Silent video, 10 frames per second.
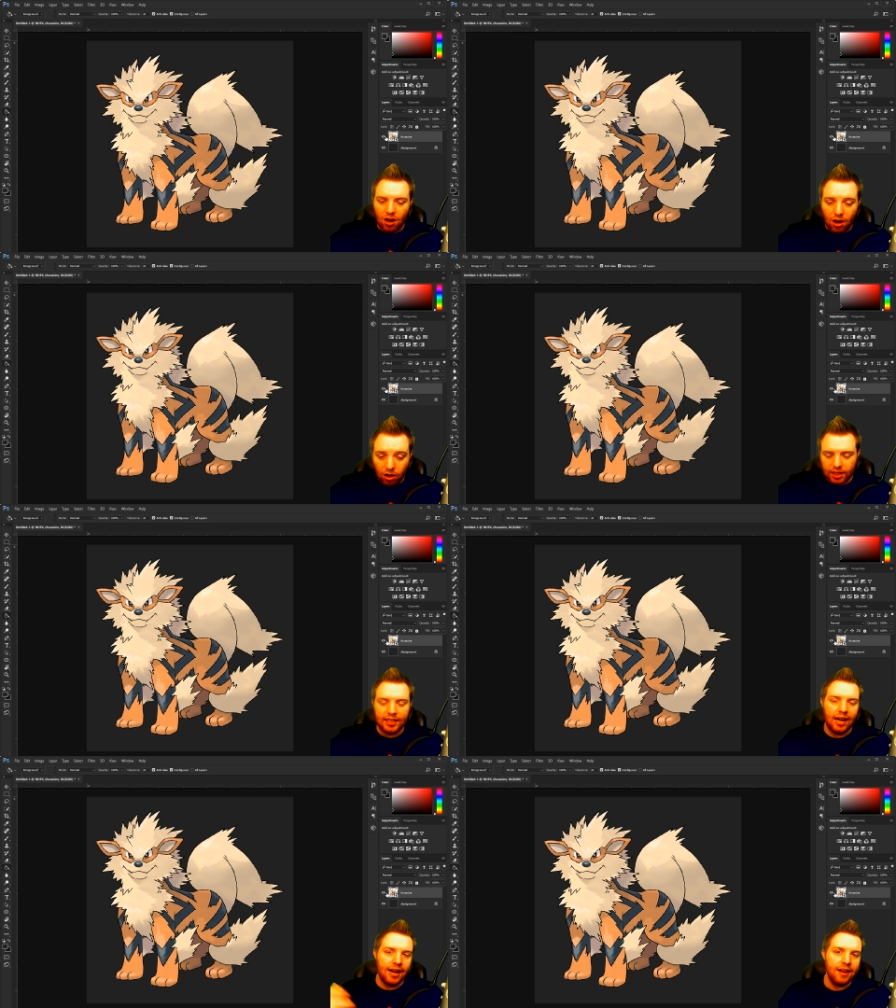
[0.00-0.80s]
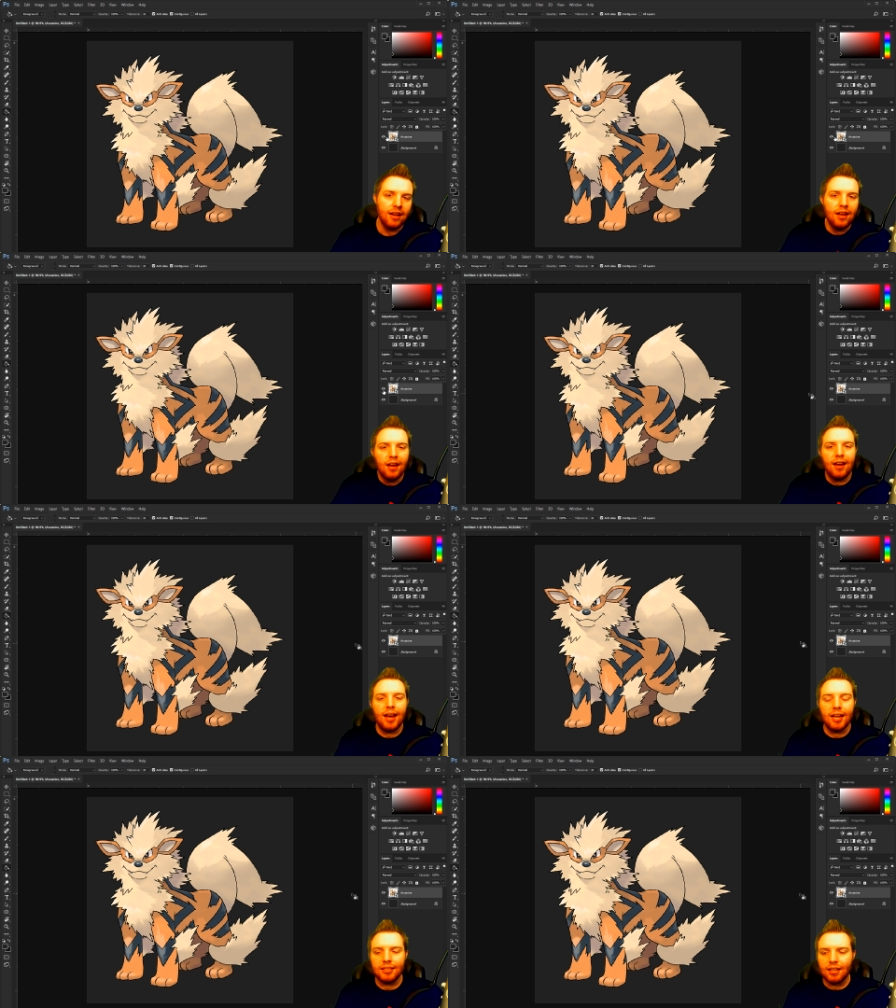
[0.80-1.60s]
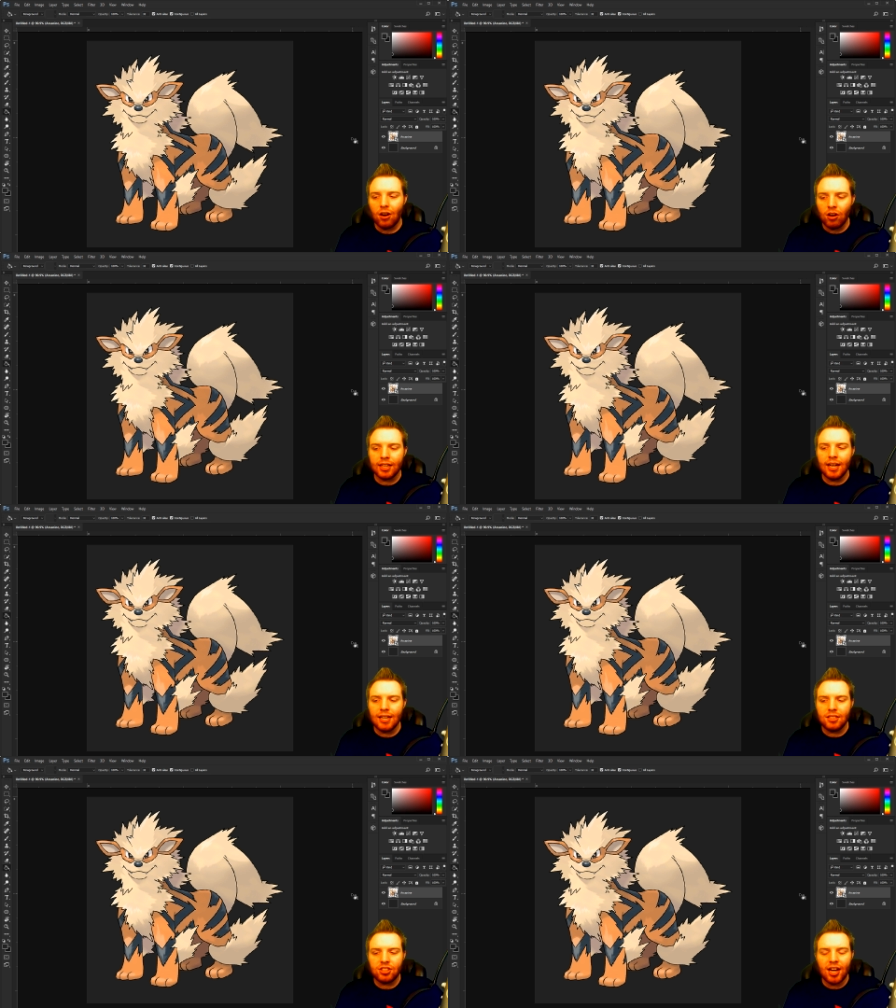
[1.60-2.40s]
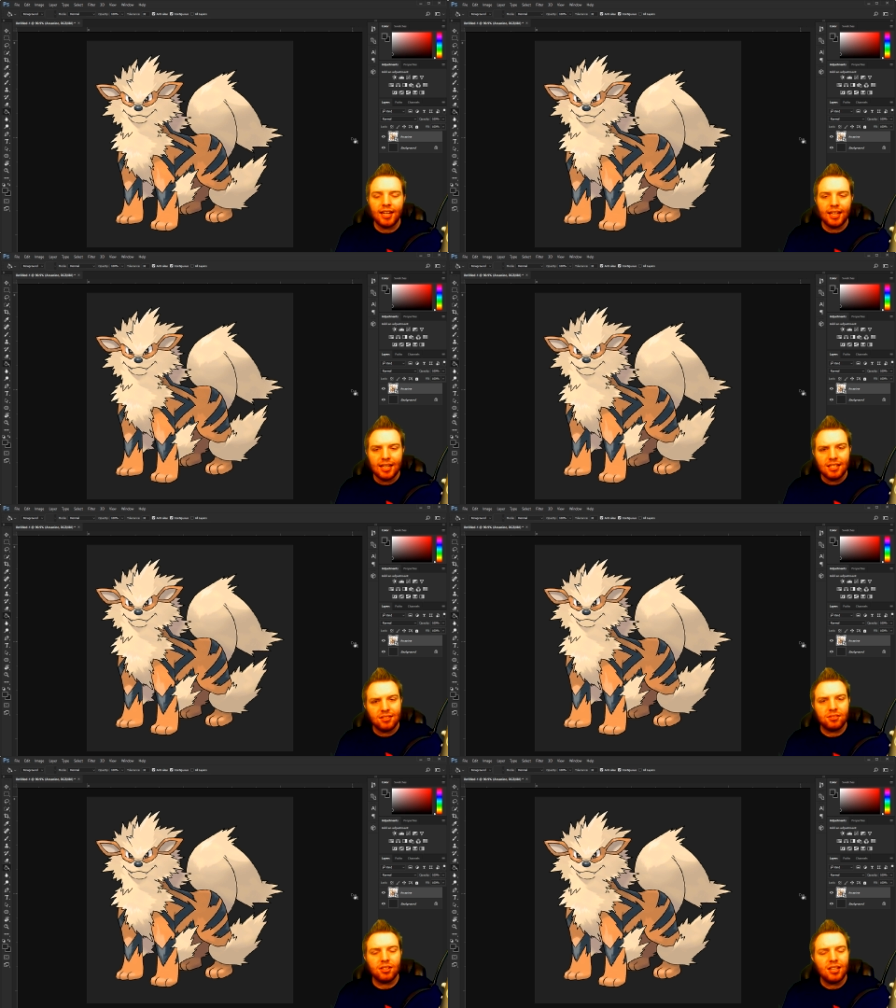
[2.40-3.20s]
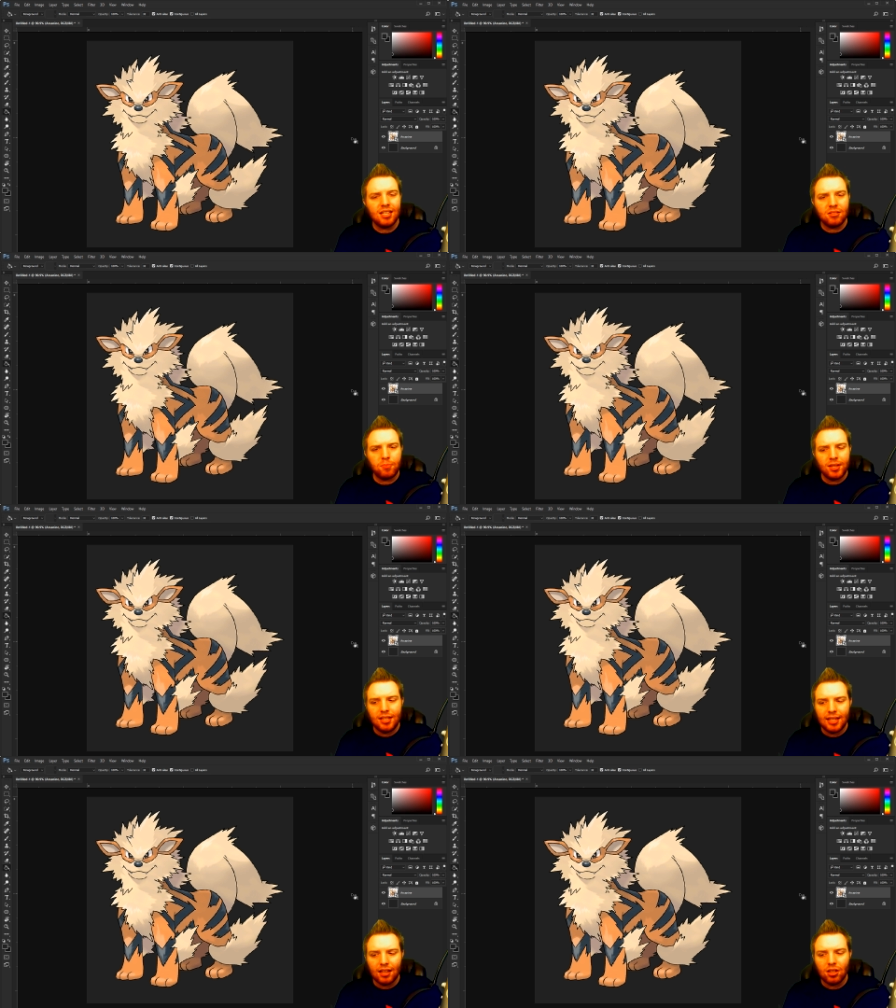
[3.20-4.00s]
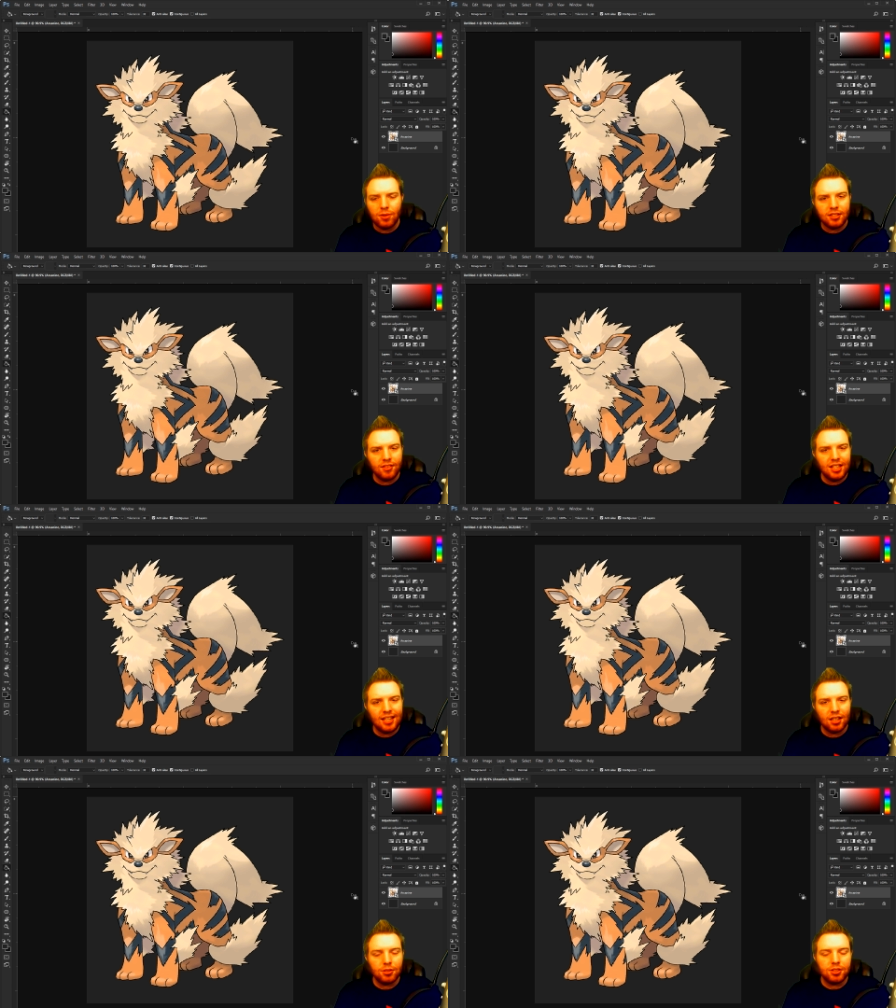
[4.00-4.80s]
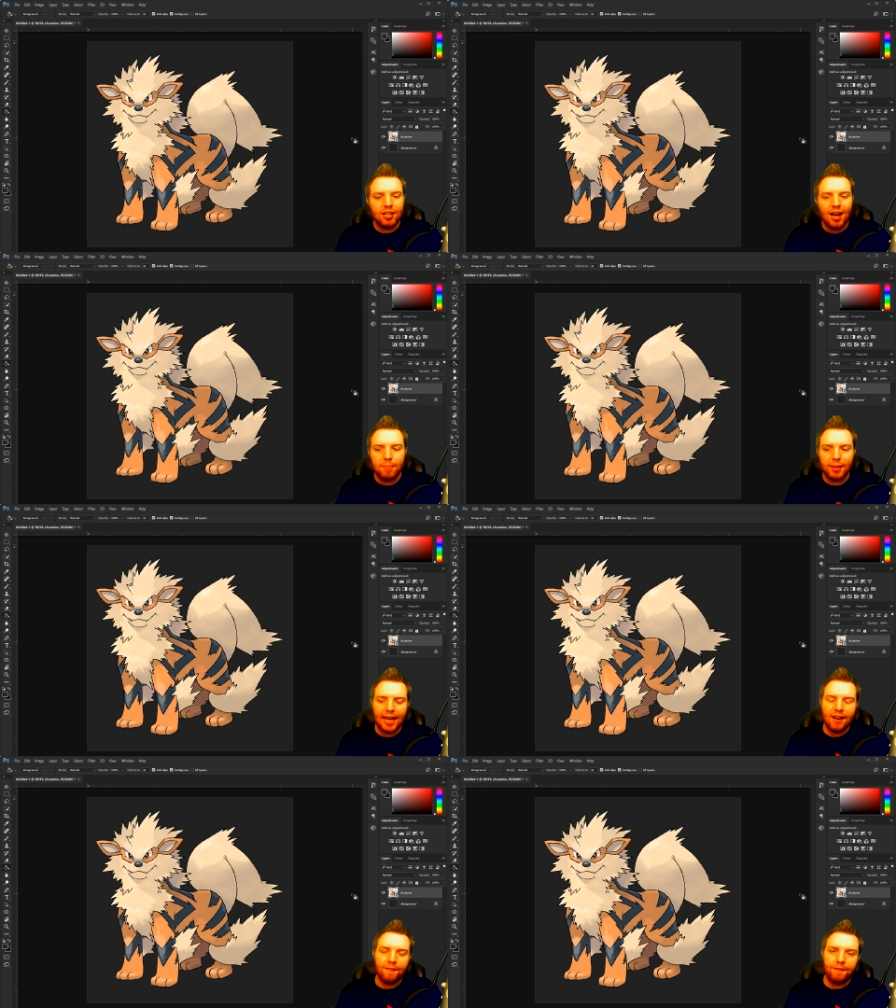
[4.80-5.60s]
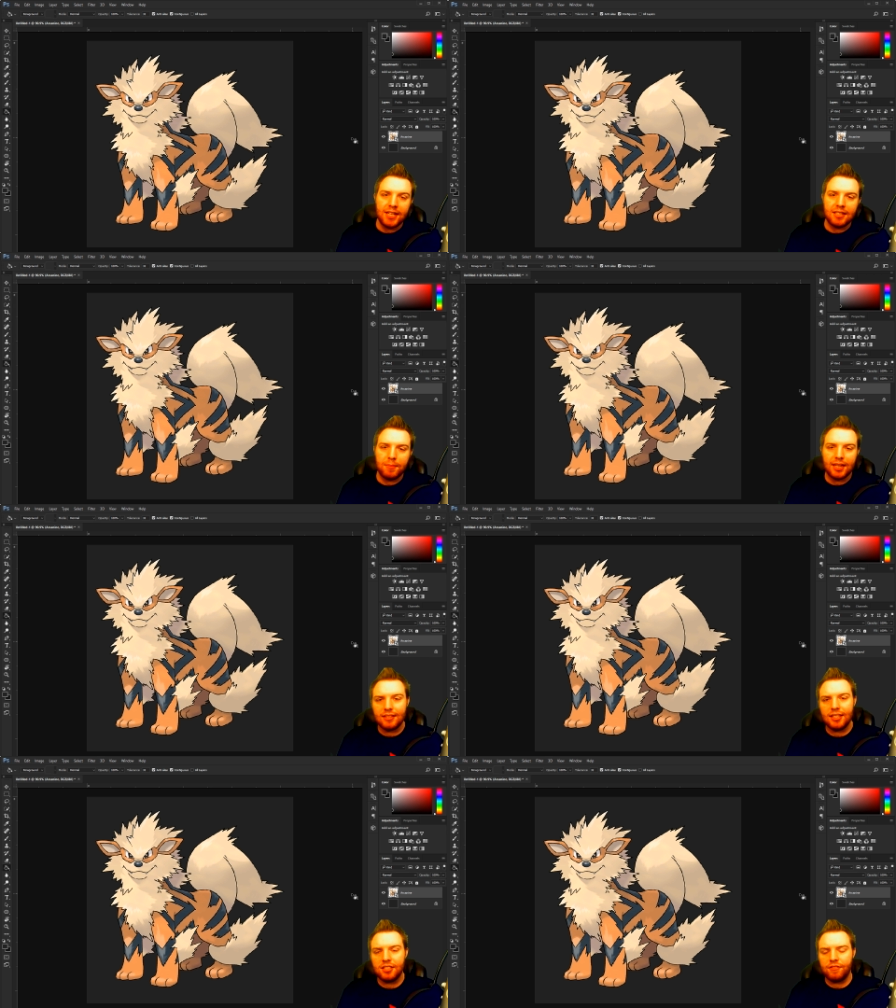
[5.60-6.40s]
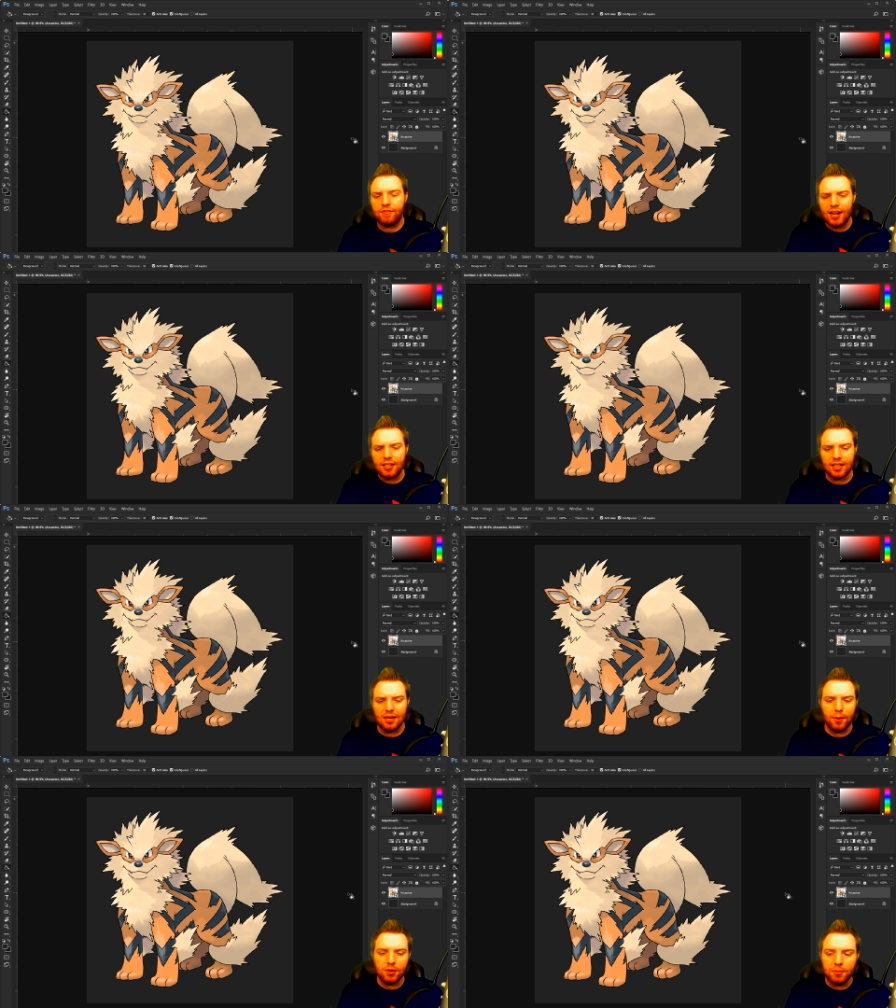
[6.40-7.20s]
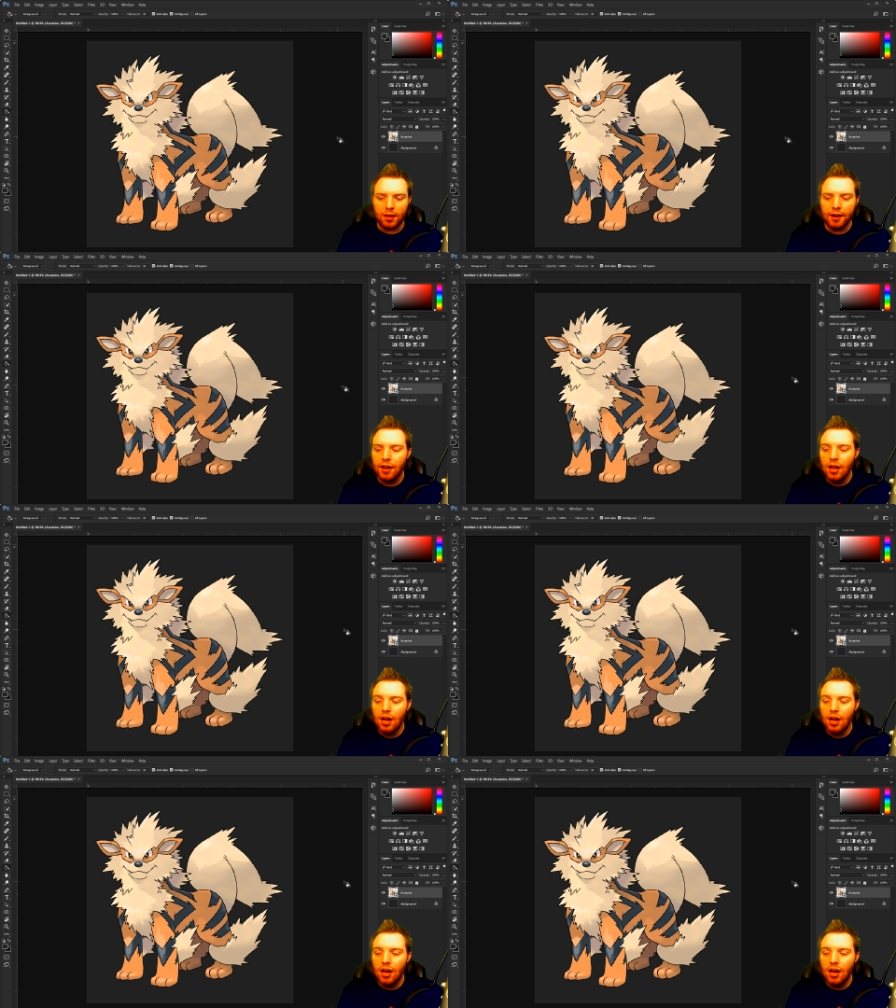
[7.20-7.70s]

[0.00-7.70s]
Arcanine. And uh, Arcanine's shiny is is a bit yellow. It's on the yellow side, but again, it fits it because it is a fire type Pokemon.